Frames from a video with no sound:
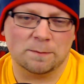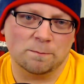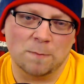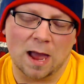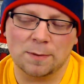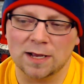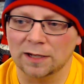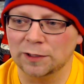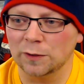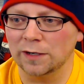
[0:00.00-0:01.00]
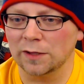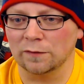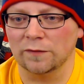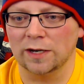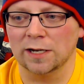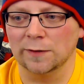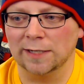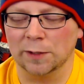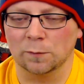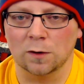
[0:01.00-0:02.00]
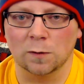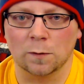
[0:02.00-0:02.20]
maybe I'll do another video down the road where